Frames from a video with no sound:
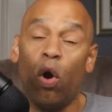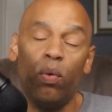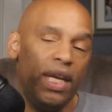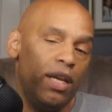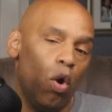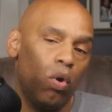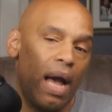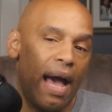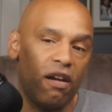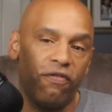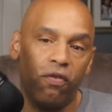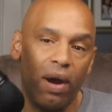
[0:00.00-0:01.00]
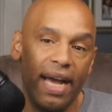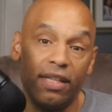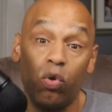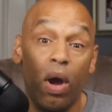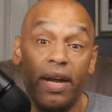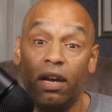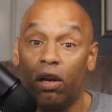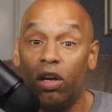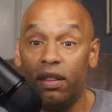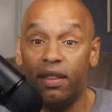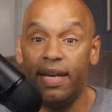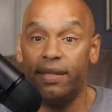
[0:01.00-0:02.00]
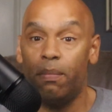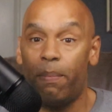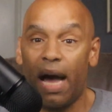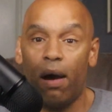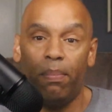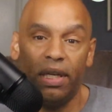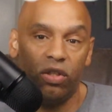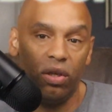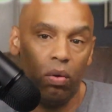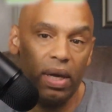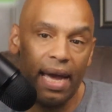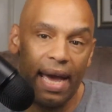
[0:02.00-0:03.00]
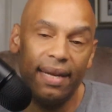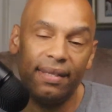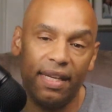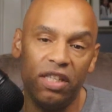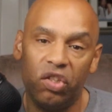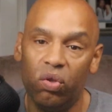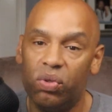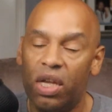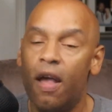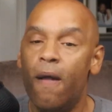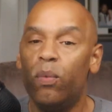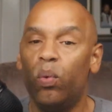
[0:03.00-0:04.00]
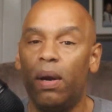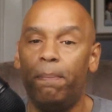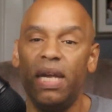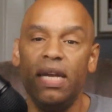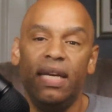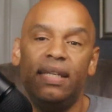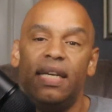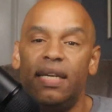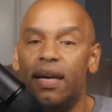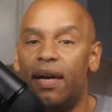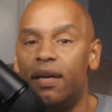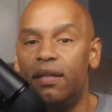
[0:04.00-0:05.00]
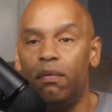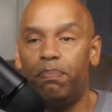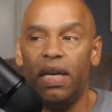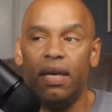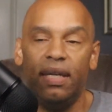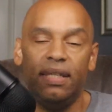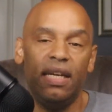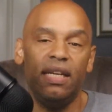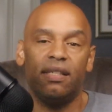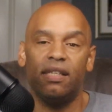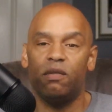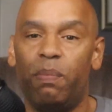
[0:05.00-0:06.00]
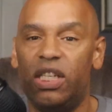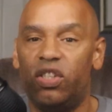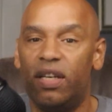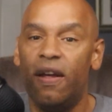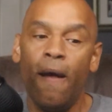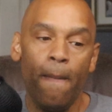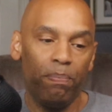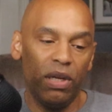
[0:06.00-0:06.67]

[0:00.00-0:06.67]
Tony Yoka out of France, who I hear good things about, but, you know, he had his issues with a PED suspension.